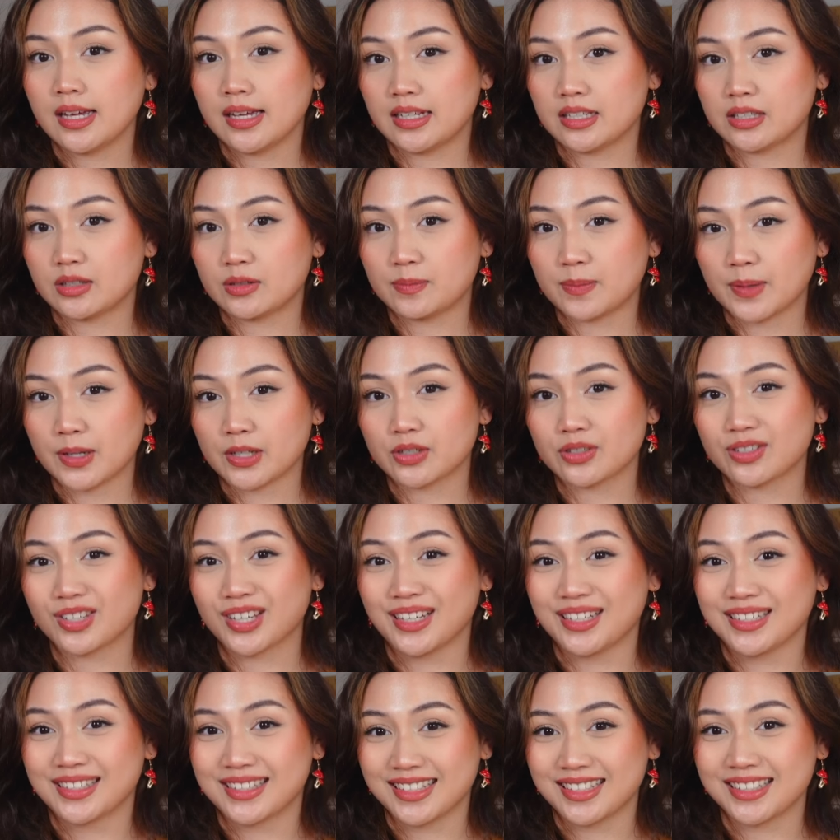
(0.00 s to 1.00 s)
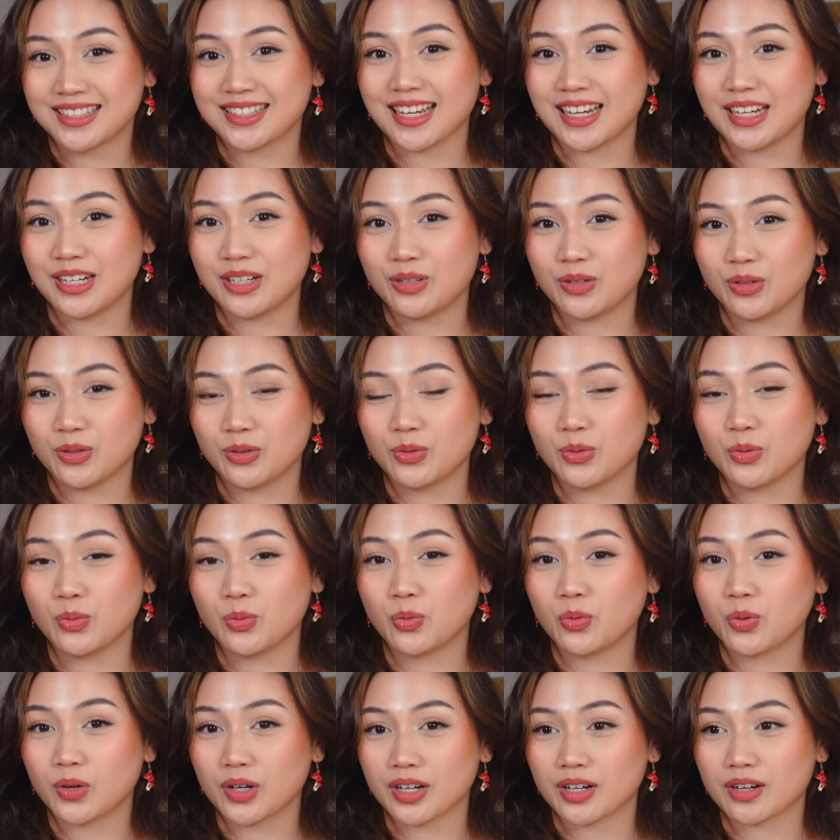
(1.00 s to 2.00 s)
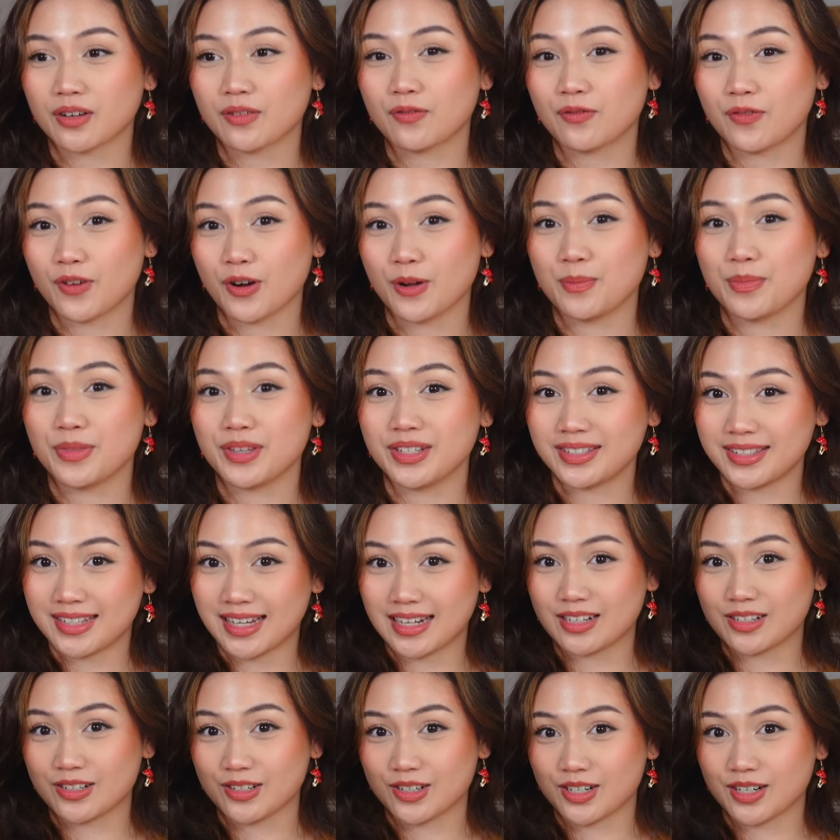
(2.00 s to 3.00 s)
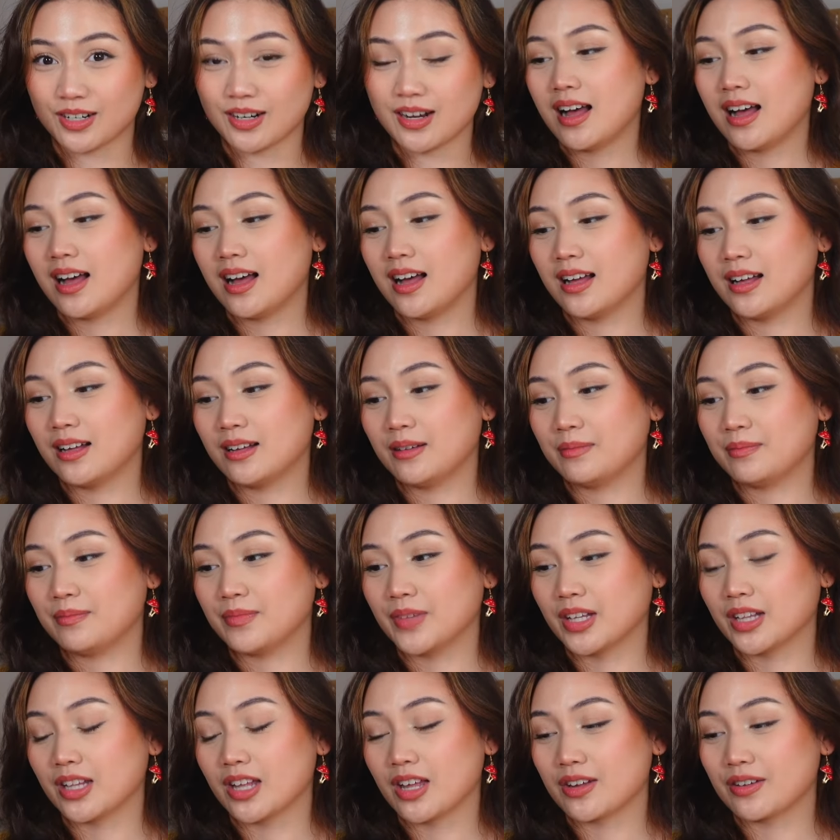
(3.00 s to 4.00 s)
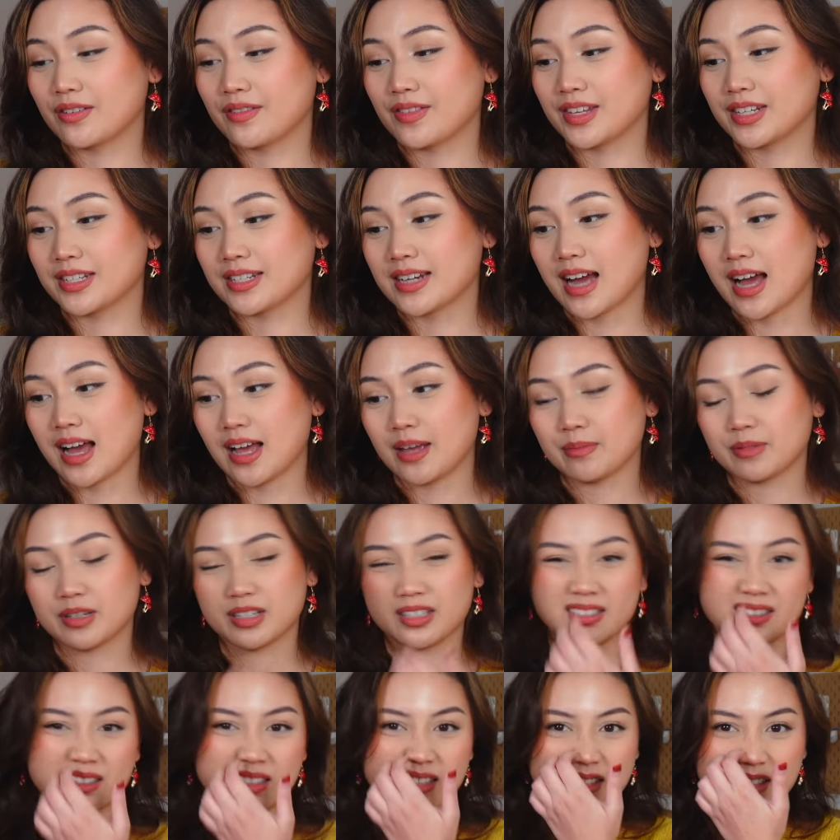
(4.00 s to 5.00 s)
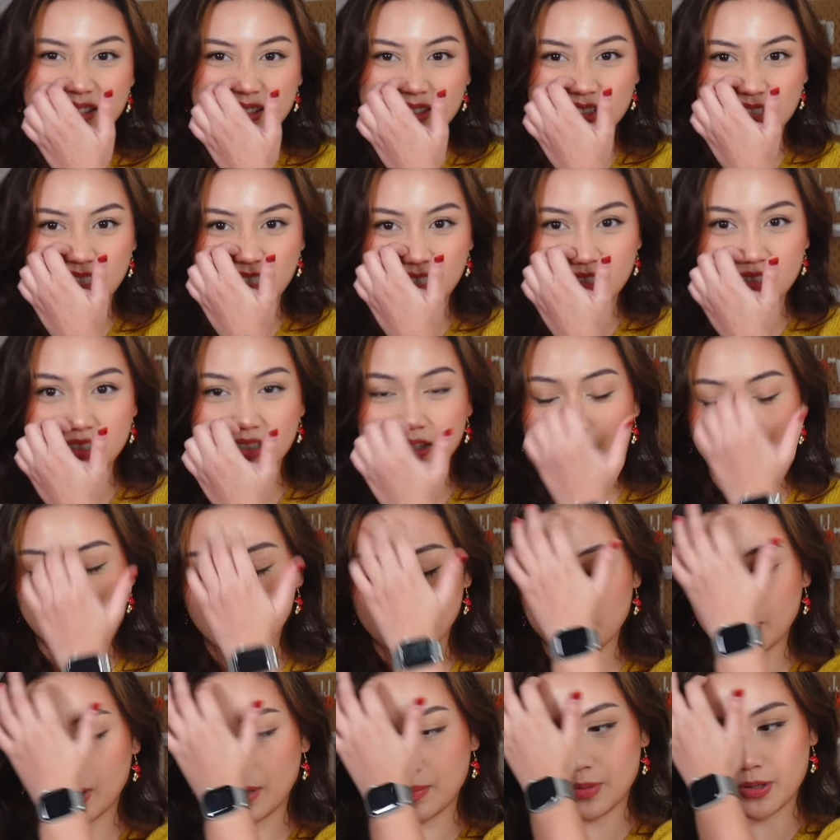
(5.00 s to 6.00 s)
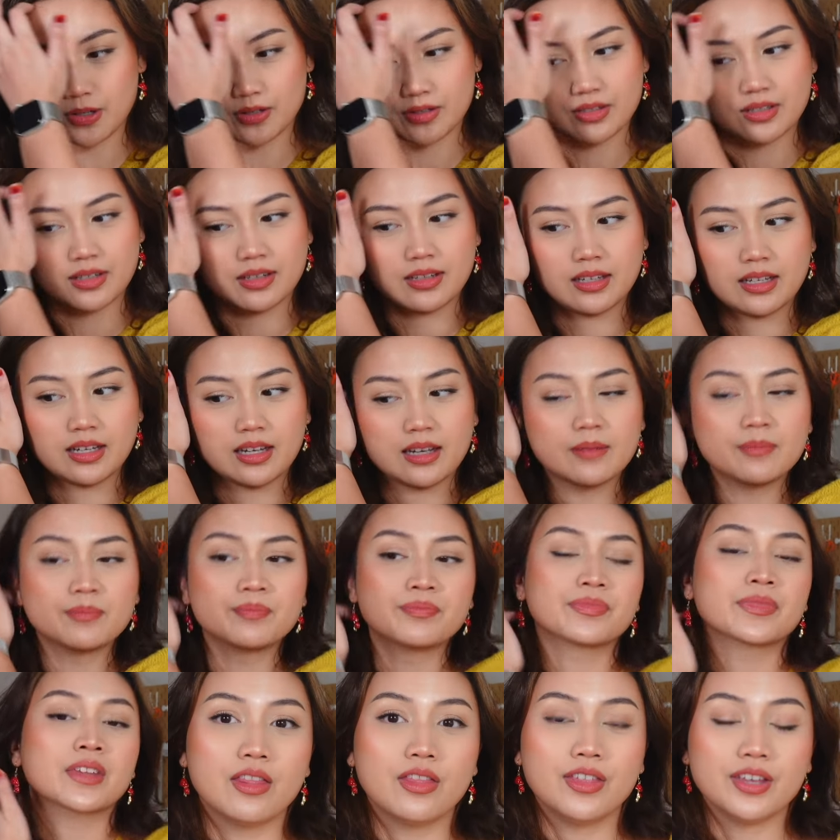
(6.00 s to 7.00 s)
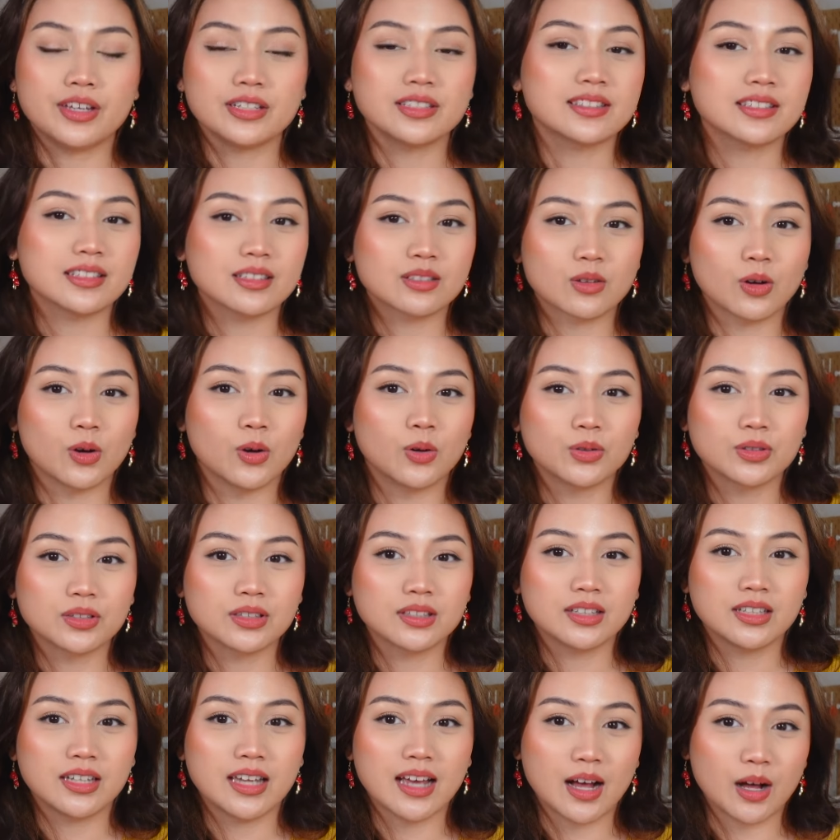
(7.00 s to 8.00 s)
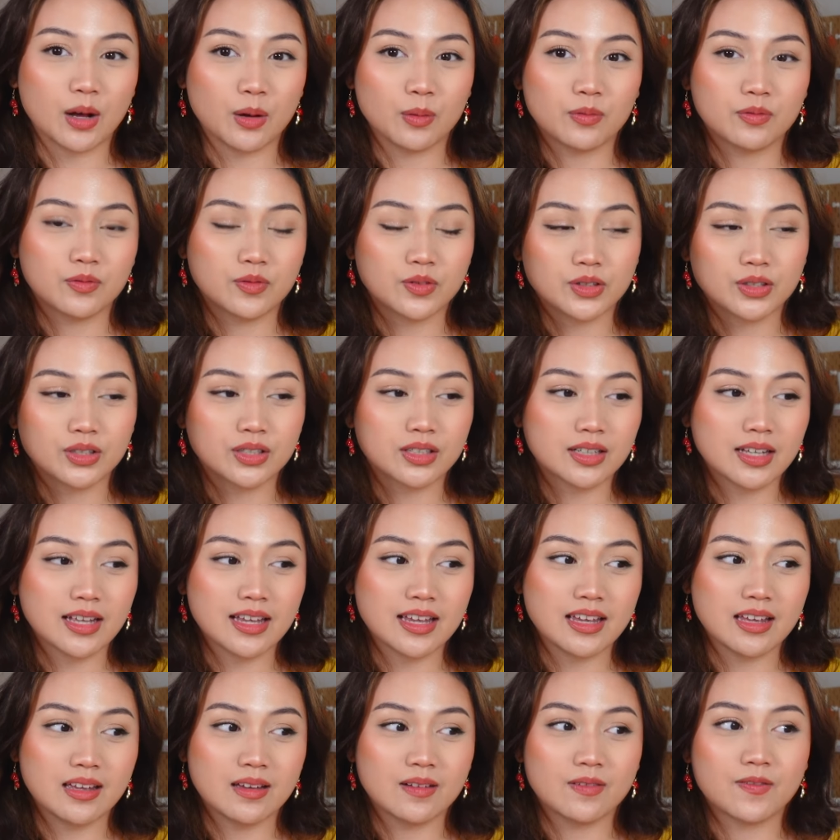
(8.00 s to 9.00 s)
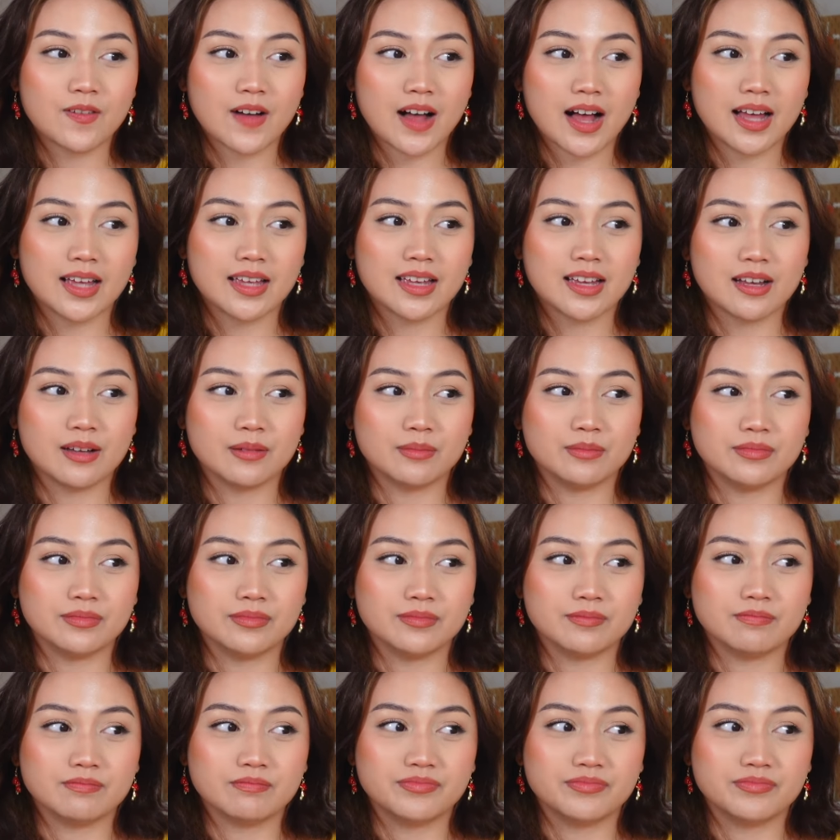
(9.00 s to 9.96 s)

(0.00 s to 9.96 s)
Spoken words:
especially since I do work from the center a lot of the time, because it's just easier for me personally. This is only helpful if I am